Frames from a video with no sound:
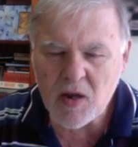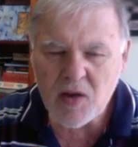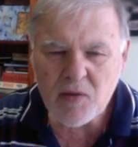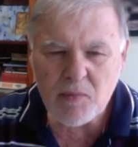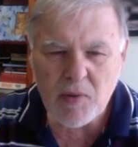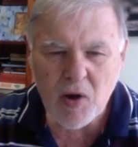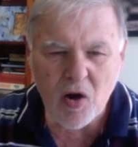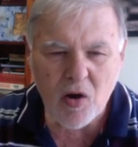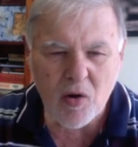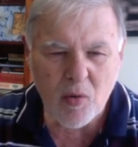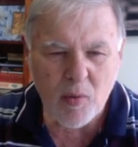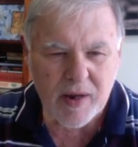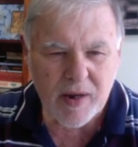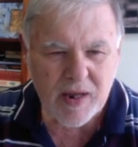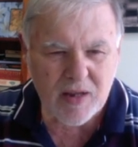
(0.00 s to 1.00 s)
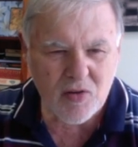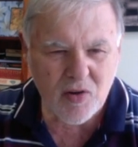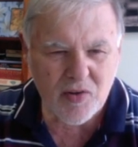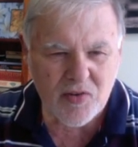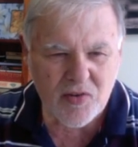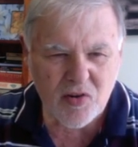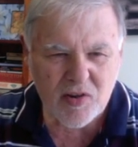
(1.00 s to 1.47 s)
But I
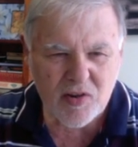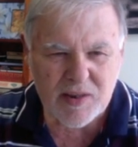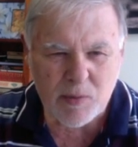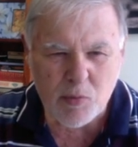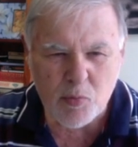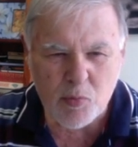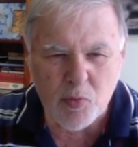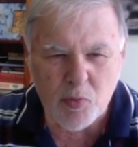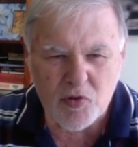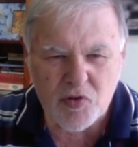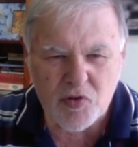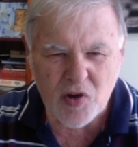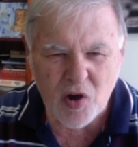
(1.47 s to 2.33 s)
recognise I've got double pawns.